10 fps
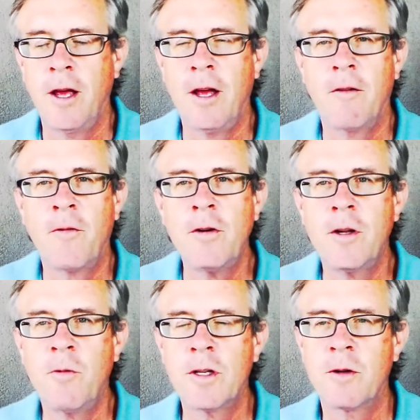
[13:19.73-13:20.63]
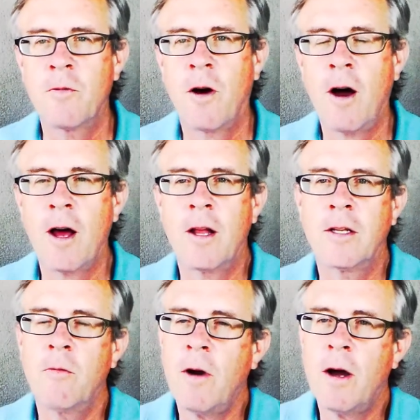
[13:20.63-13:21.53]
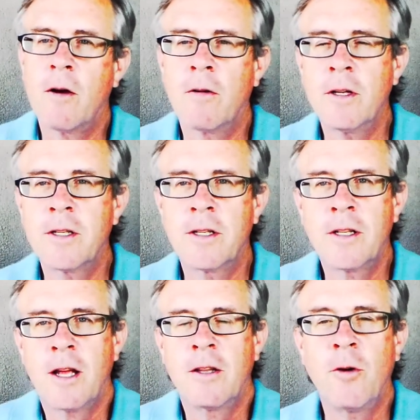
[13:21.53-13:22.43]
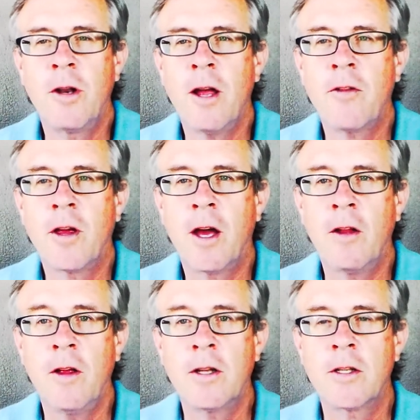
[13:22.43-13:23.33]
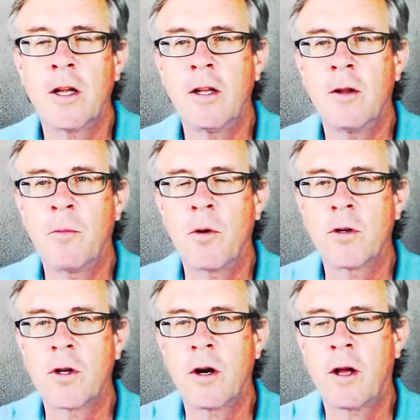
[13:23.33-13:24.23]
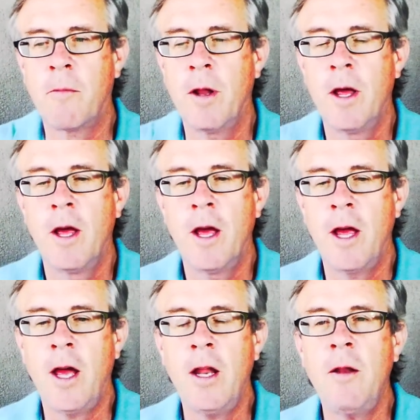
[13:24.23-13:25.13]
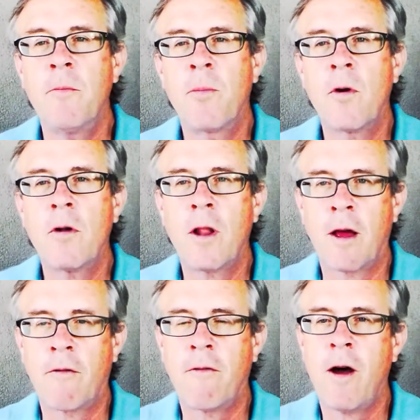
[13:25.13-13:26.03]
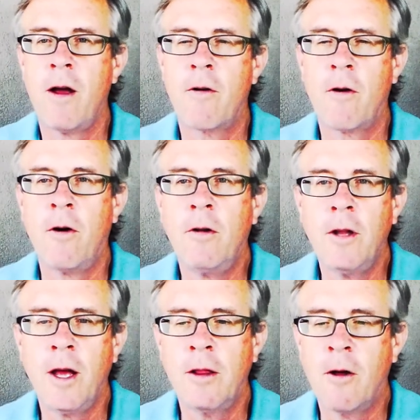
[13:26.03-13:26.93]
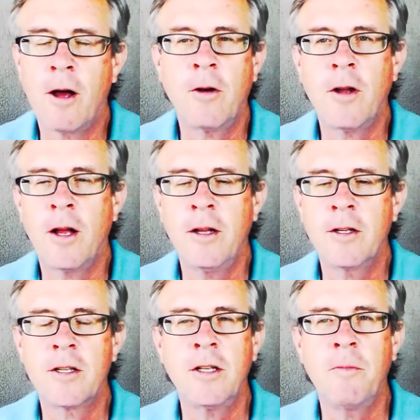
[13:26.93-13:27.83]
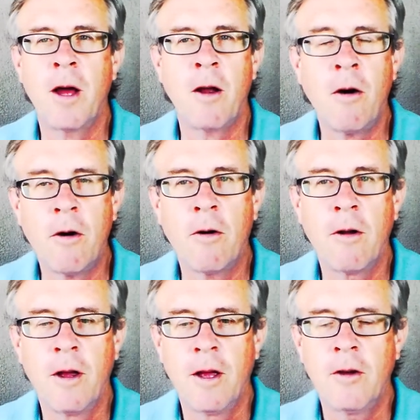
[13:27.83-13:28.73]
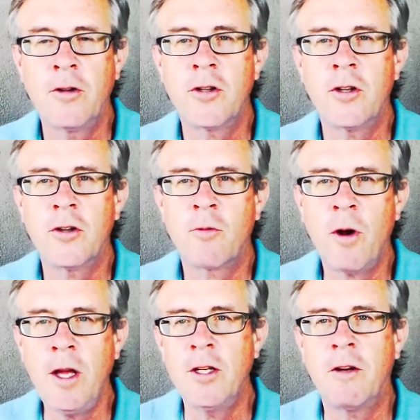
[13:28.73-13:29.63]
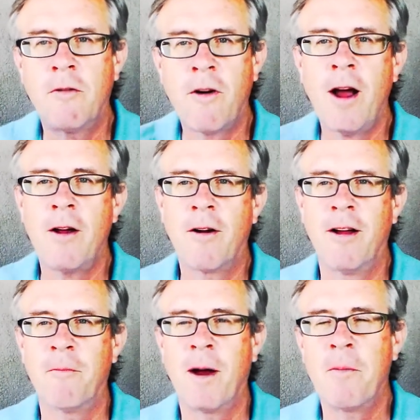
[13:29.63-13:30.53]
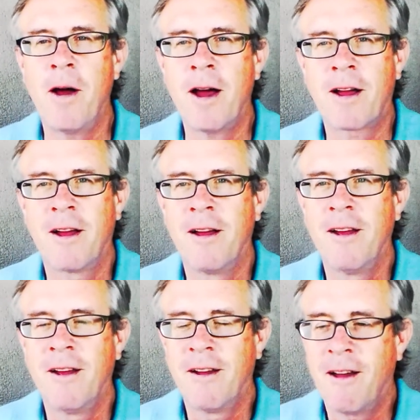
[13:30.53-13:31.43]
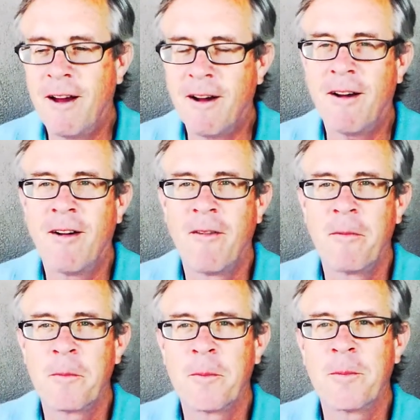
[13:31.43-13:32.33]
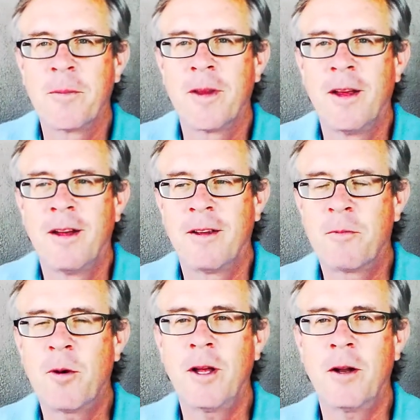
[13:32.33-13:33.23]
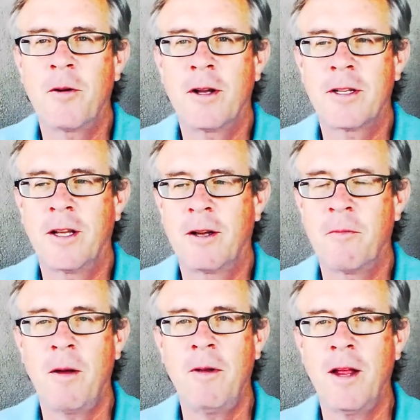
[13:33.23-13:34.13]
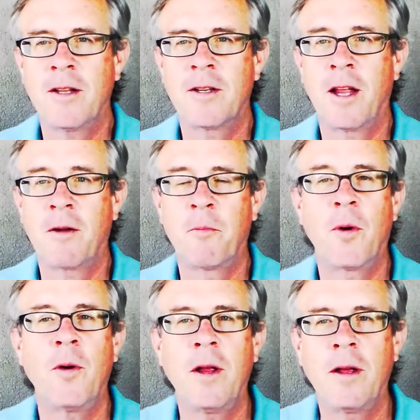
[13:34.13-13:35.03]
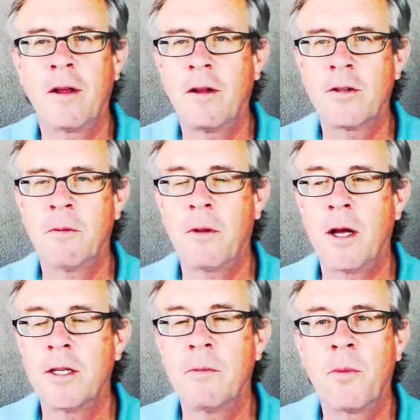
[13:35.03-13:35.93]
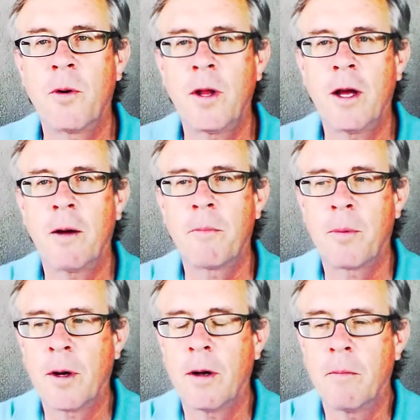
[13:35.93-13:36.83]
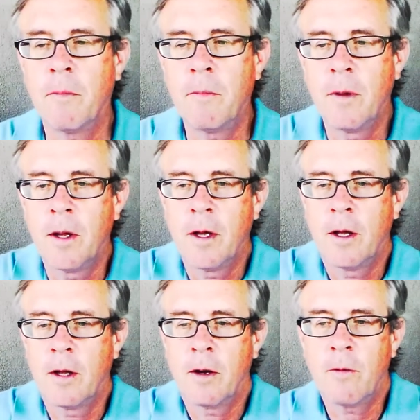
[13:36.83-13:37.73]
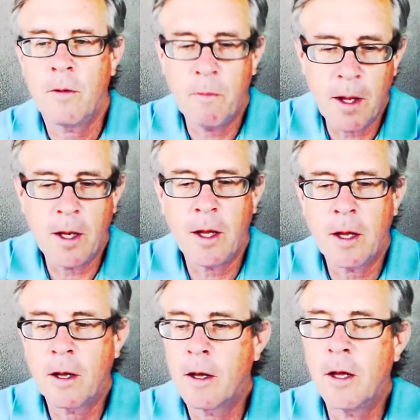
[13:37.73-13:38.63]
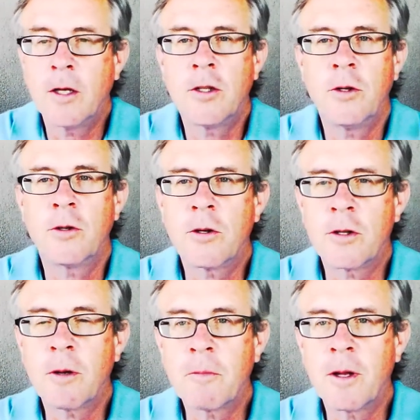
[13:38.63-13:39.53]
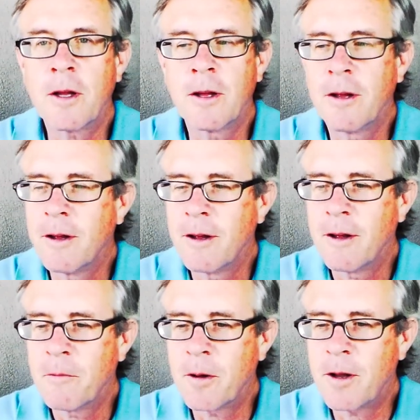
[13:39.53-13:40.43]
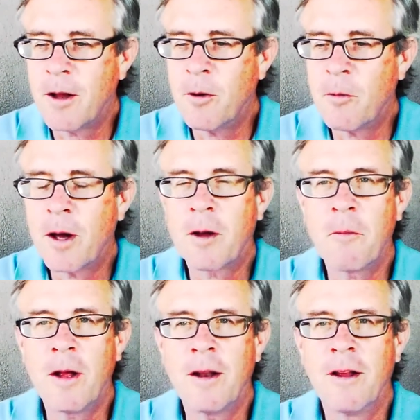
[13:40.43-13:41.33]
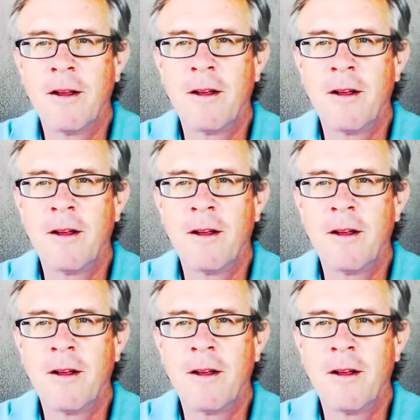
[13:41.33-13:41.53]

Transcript: and at first it wasn't hot. I said, wow, this is not doing nothing. And then suddenly the burn started coming. And it burned like fire all night long. I, could, I didn't sleep at all. It was just in this raging fire in my back. Uh, pretty interesting. Maybe that's like burning, symbolizing burning up um, remaining issues or something. But I don't recommend